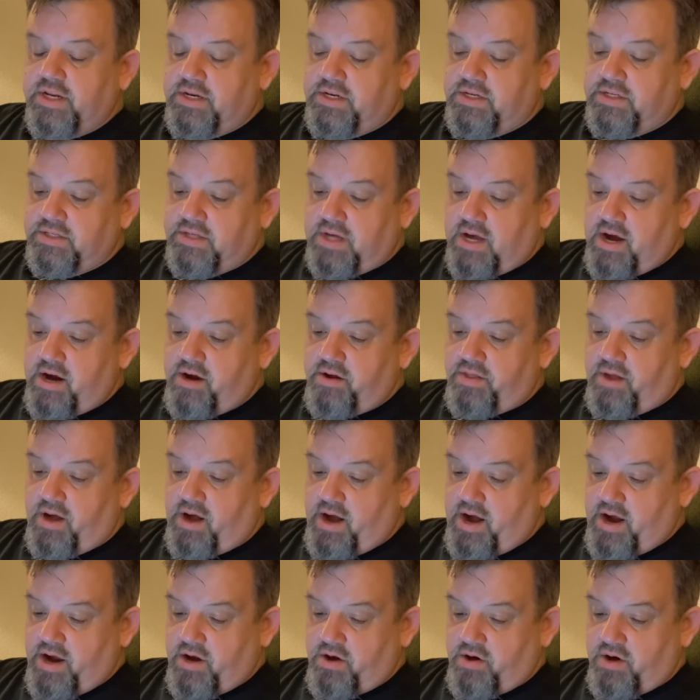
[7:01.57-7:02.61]
desire the
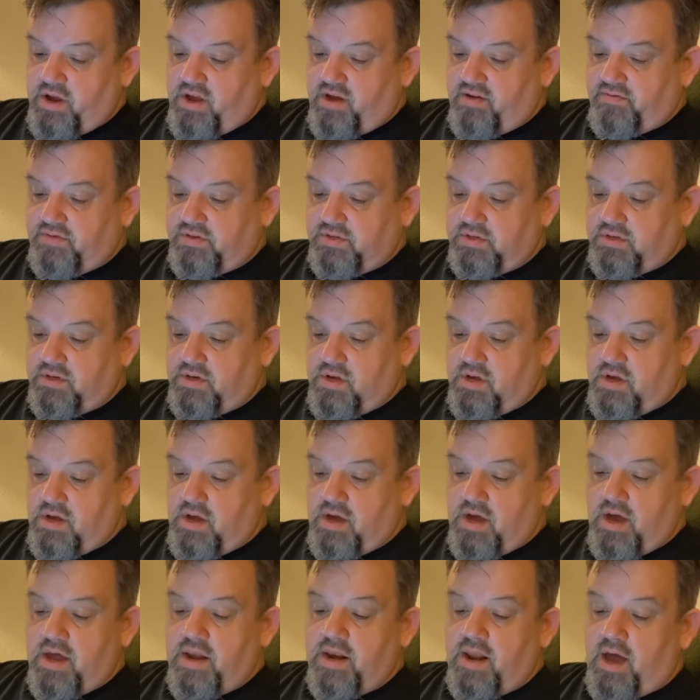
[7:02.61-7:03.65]
higher gifts,
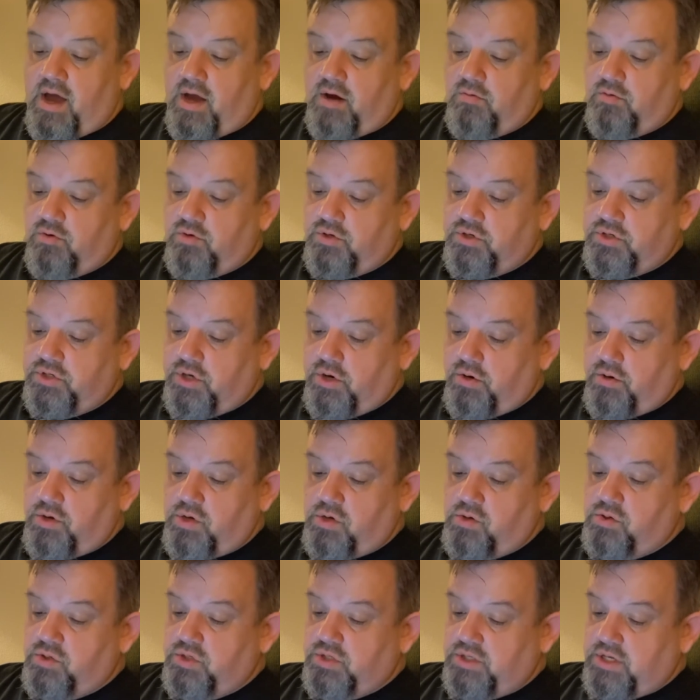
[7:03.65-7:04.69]
and I will show
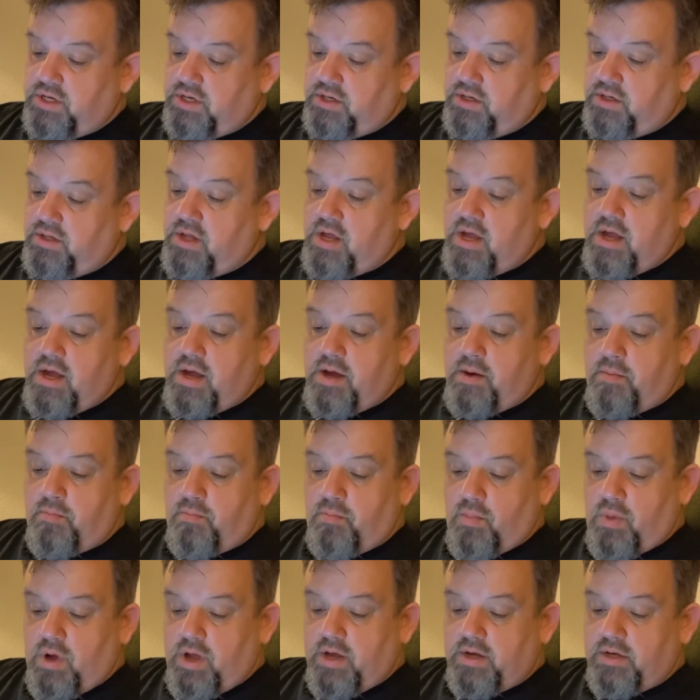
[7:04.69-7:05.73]
you still
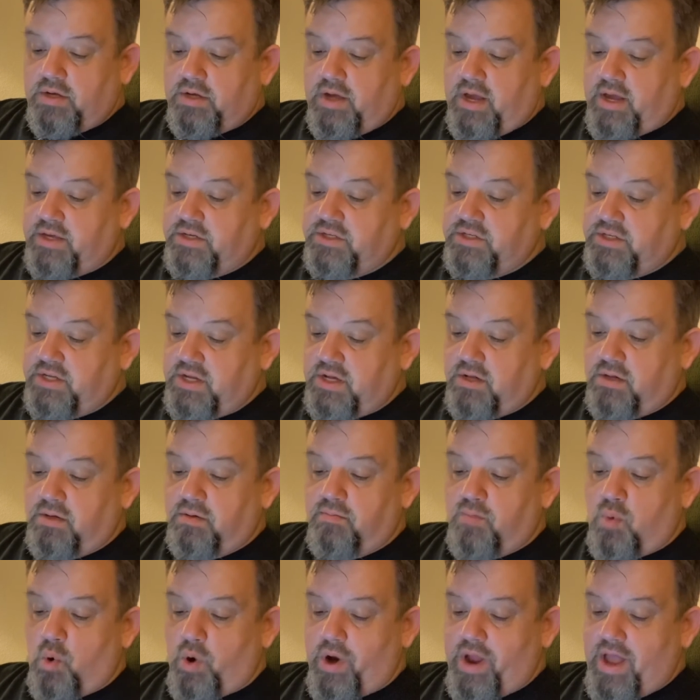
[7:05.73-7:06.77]
a still
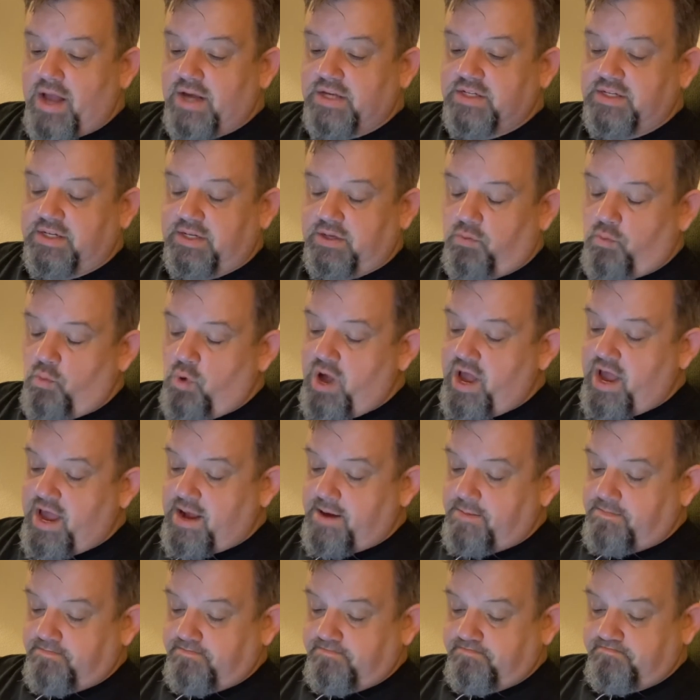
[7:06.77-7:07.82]
more excellent
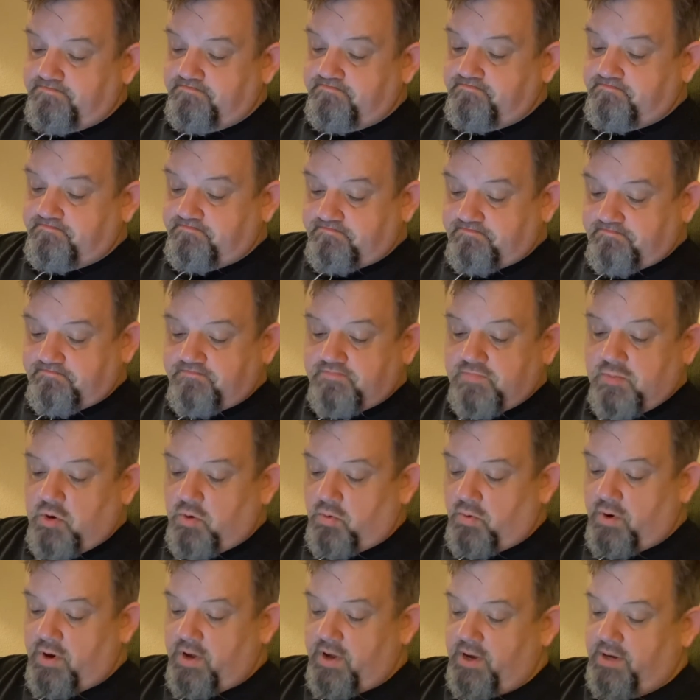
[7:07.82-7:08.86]
way. All
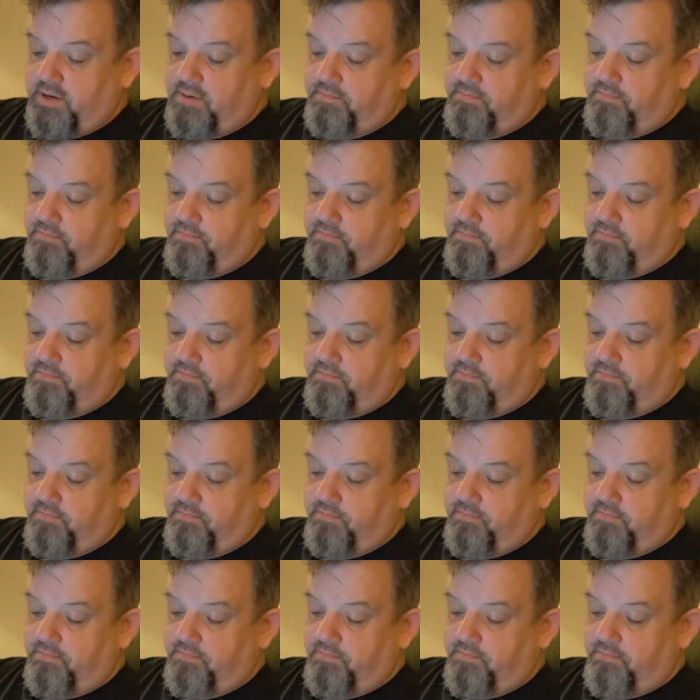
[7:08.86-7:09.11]
right.